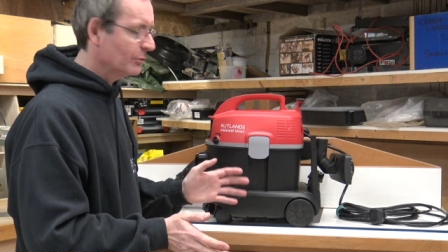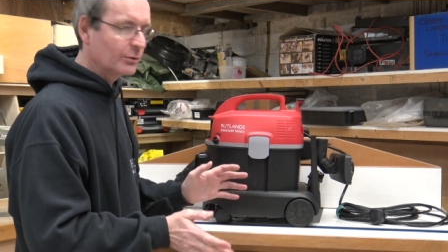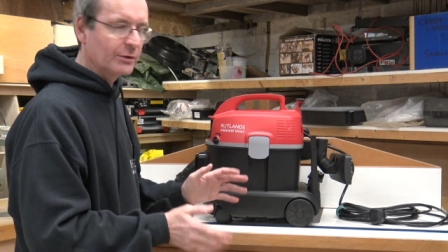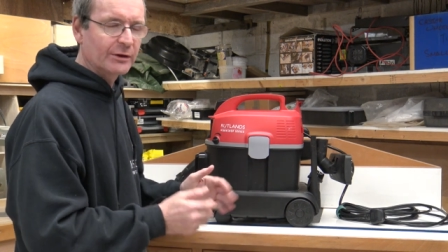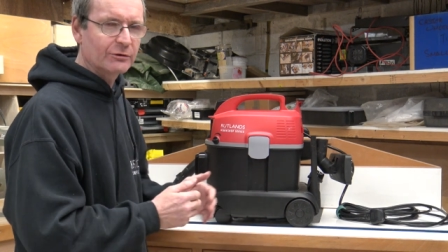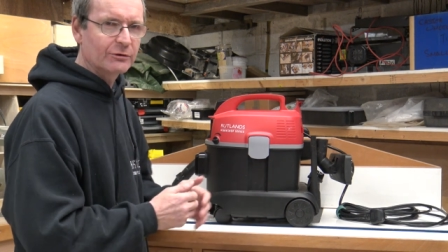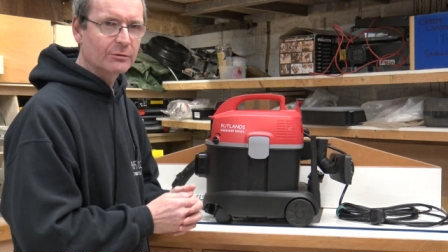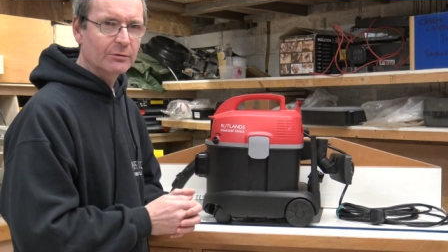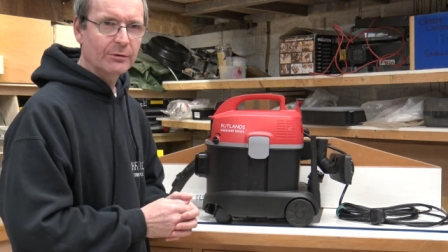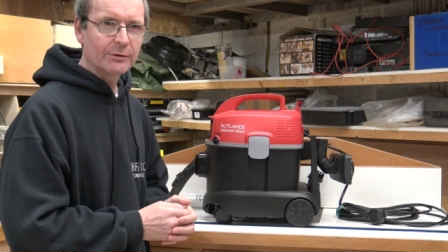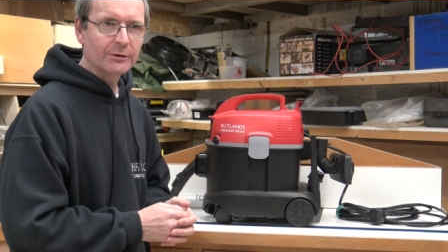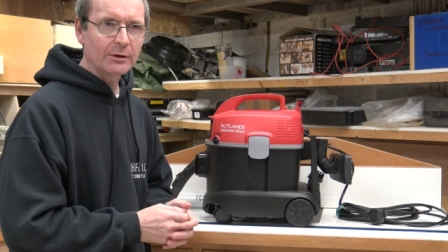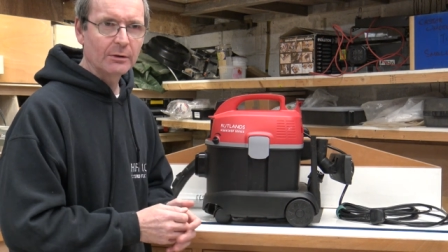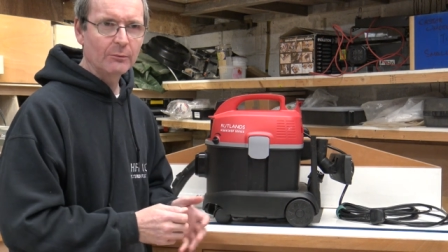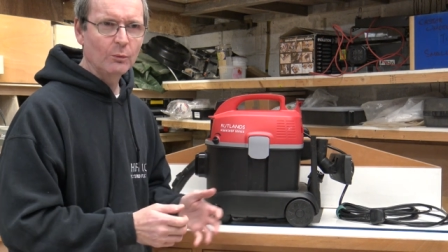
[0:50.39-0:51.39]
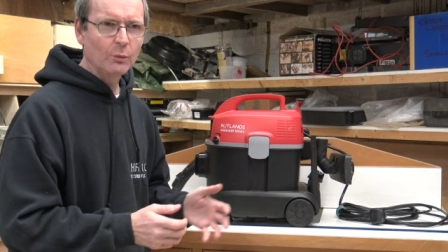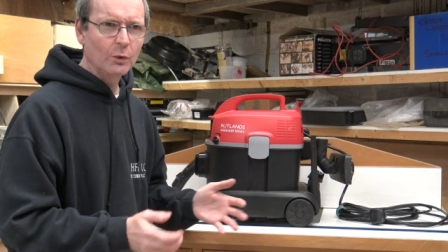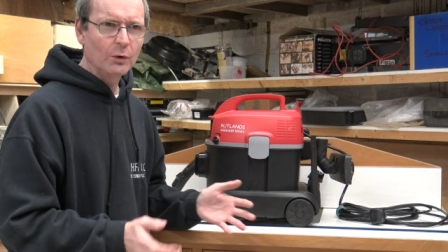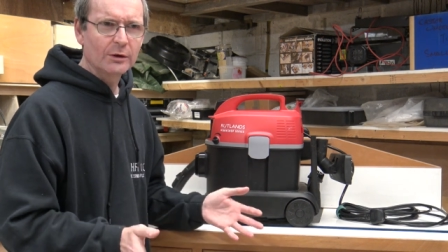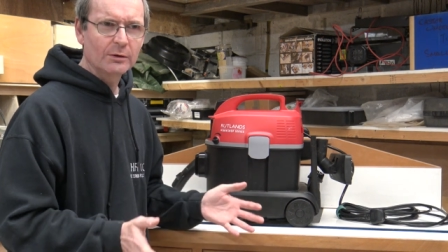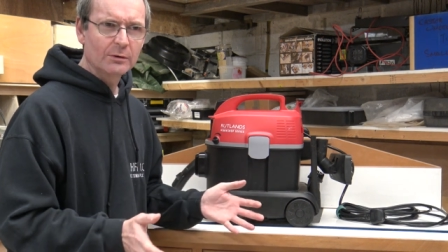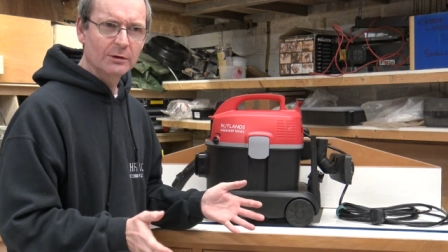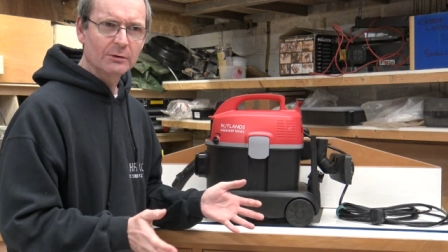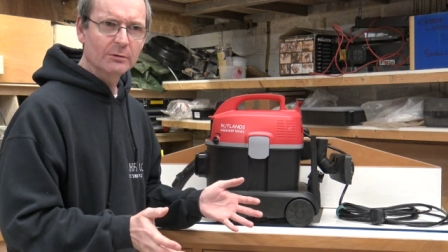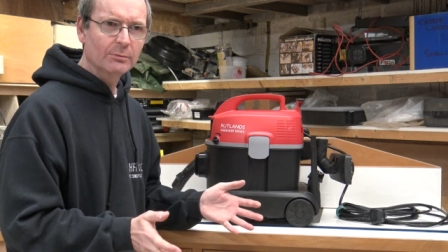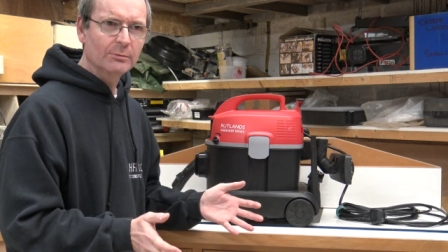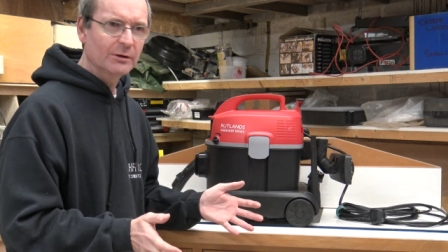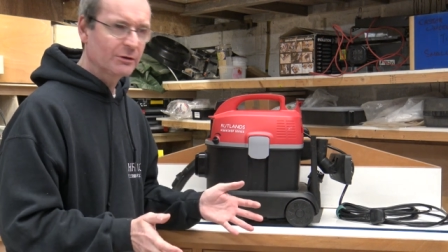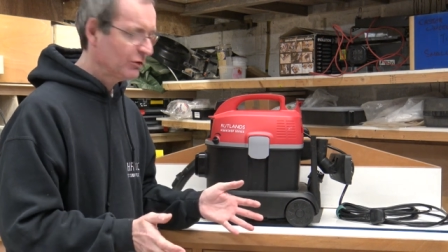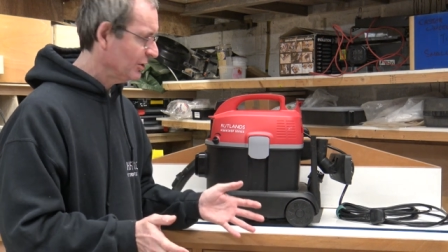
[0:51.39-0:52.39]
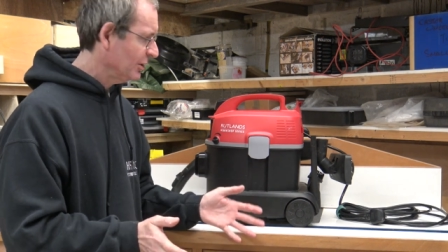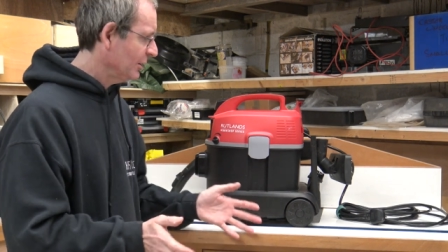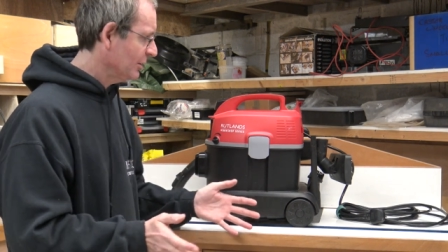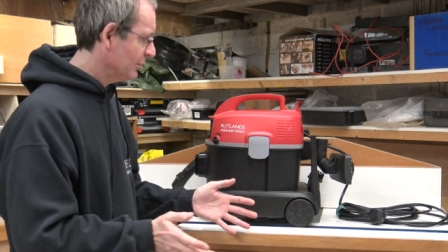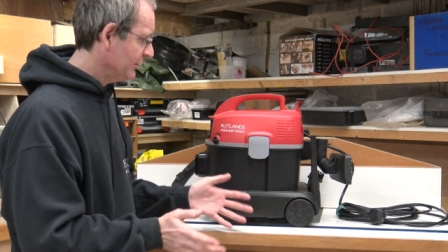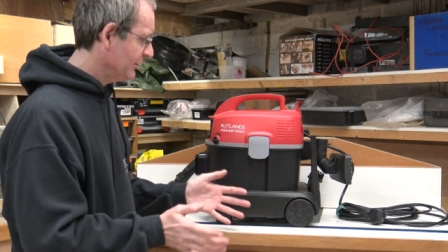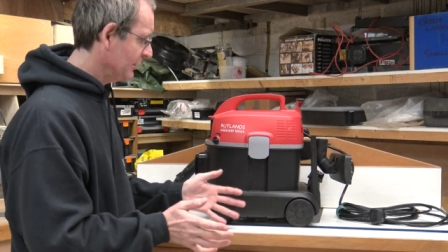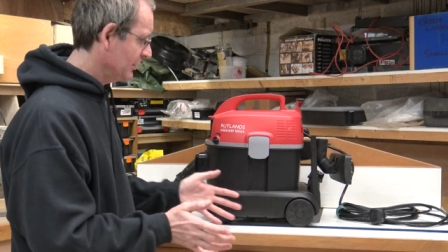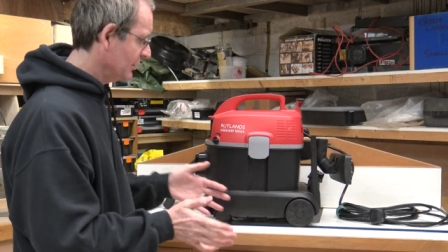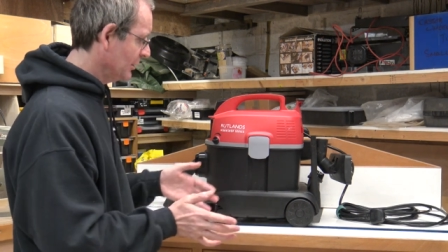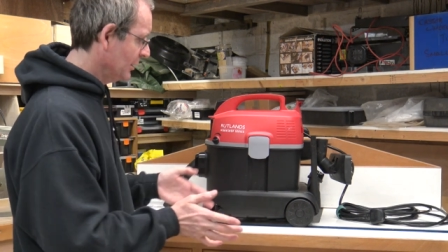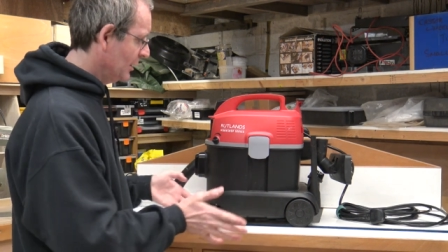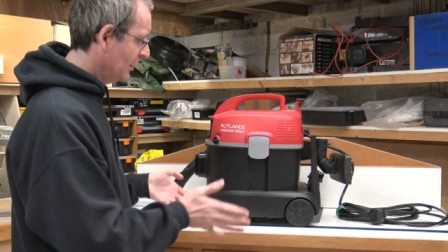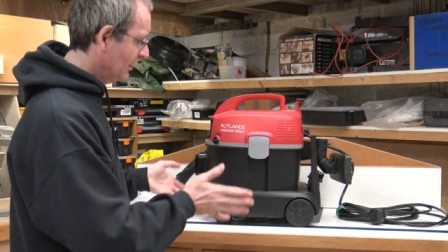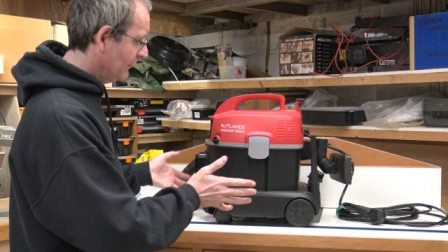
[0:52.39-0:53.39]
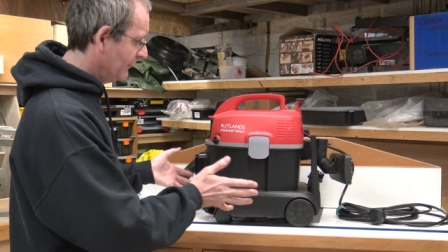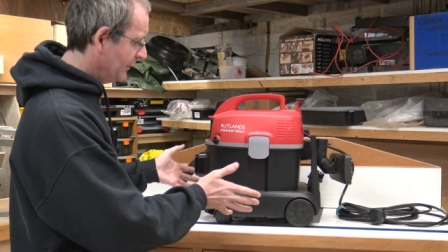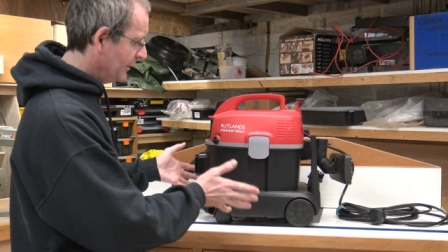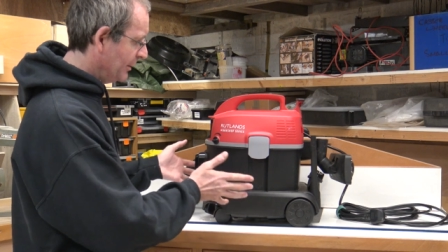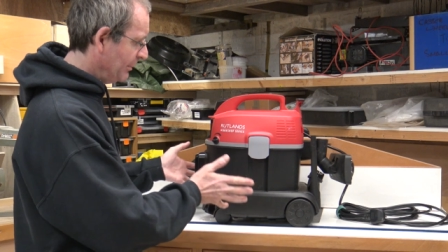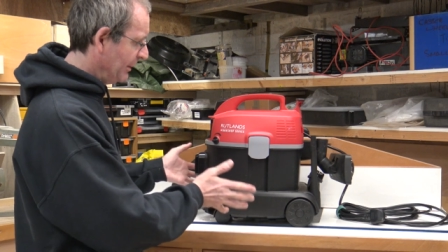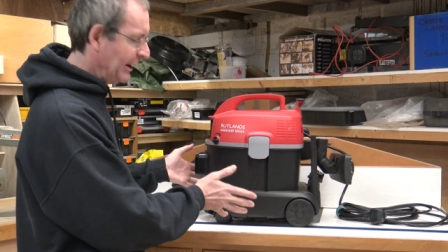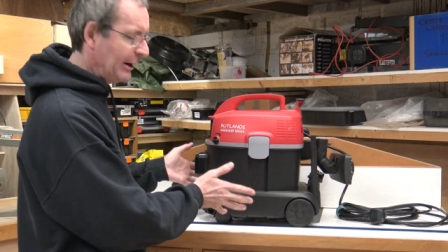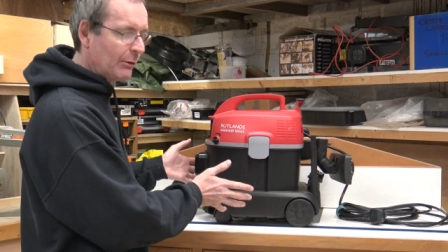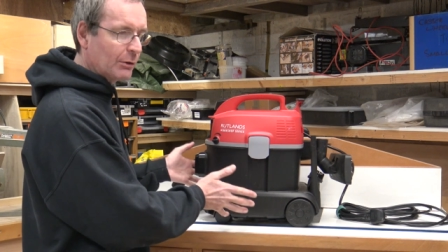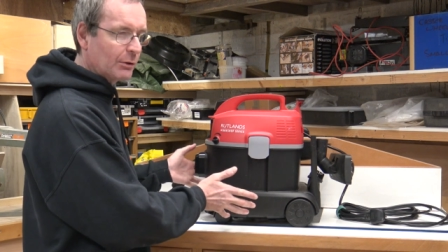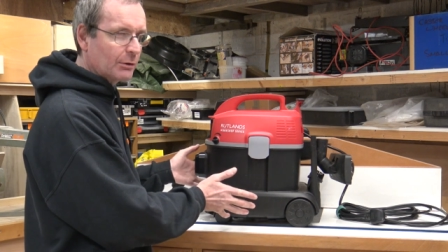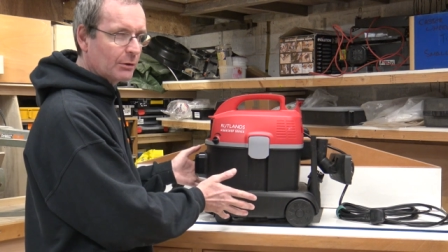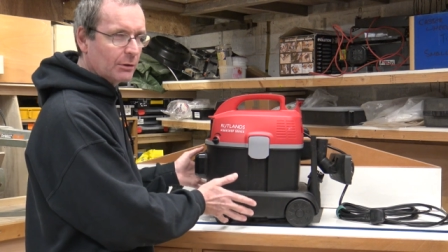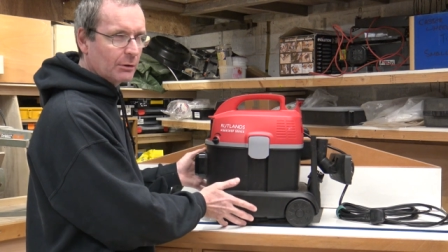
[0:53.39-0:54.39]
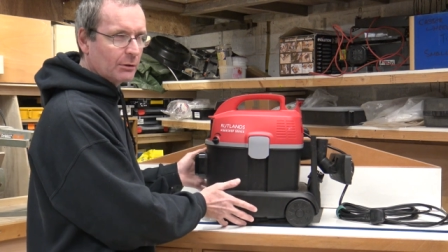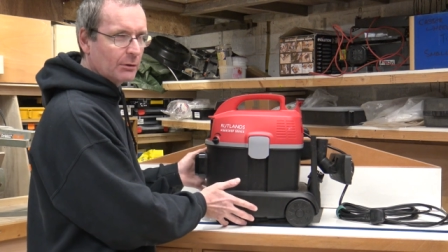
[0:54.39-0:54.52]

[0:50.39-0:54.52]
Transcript: all that sort of thing and what a little machine I'll tell you for the power